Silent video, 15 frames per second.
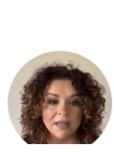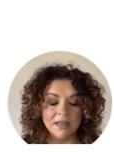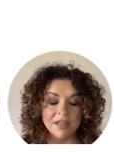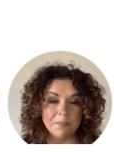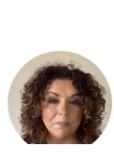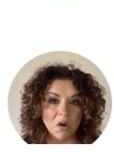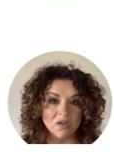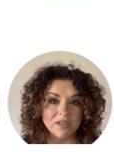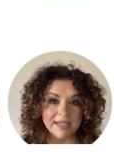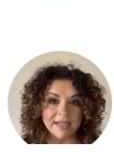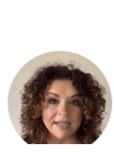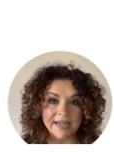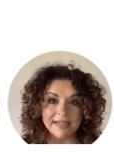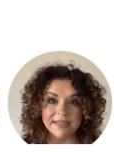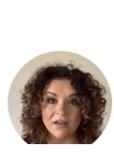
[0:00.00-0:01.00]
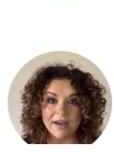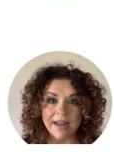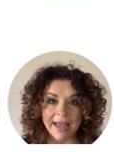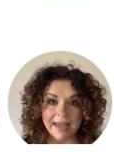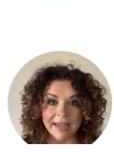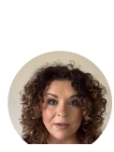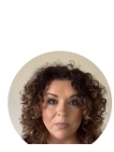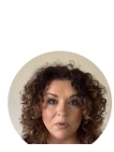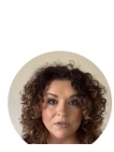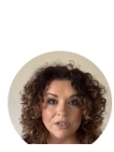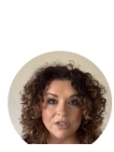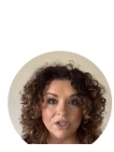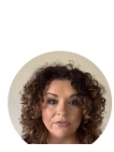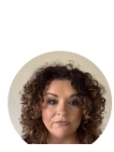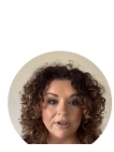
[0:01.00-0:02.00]
The body is unable
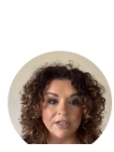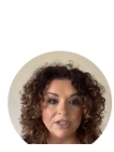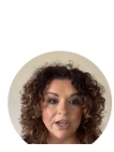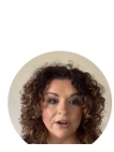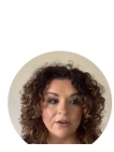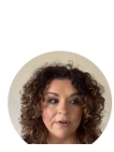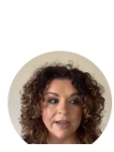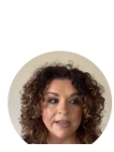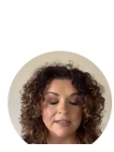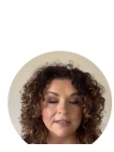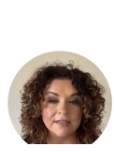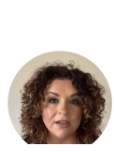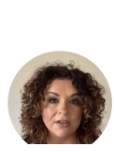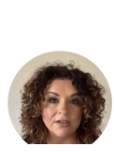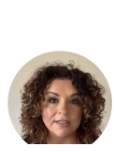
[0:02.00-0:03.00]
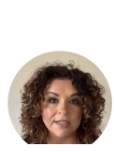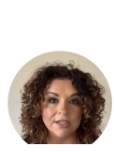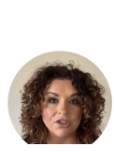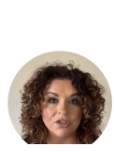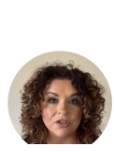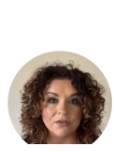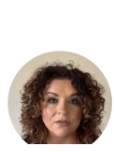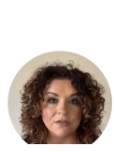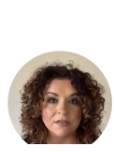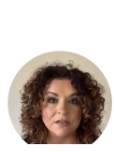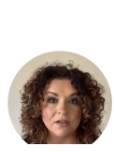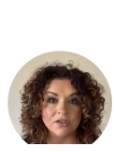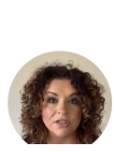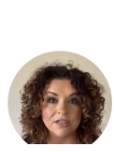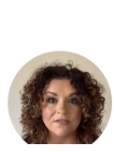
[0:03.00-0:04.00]
to regenerate certain tissues
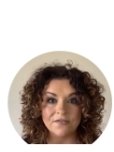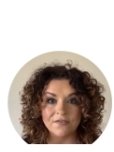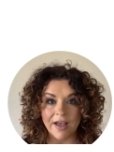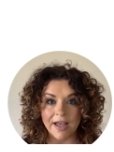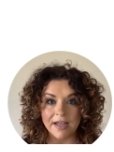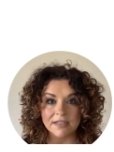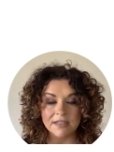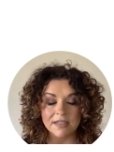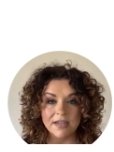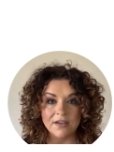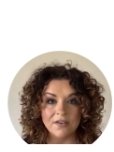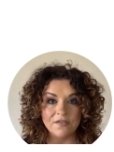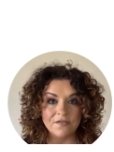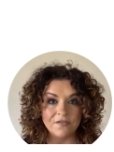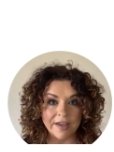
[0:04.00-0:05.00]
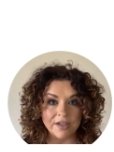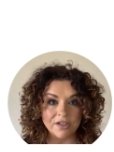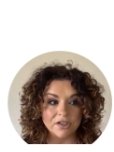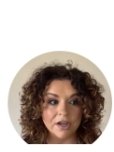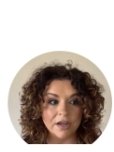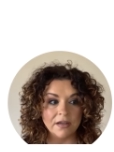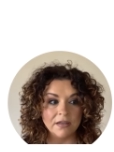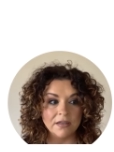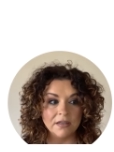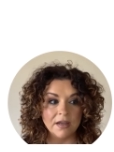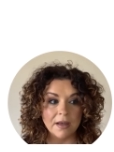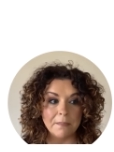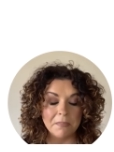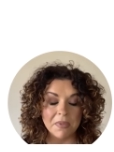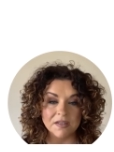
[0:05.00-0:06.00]
such as fat, fascia
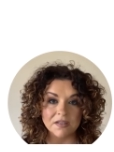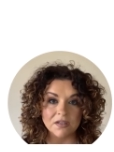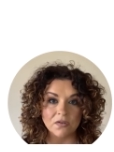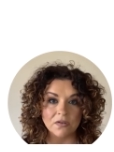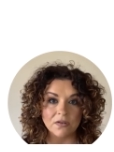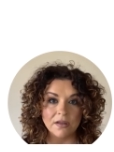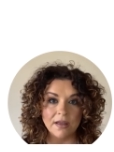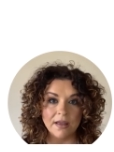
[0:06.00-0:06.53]
and muscle.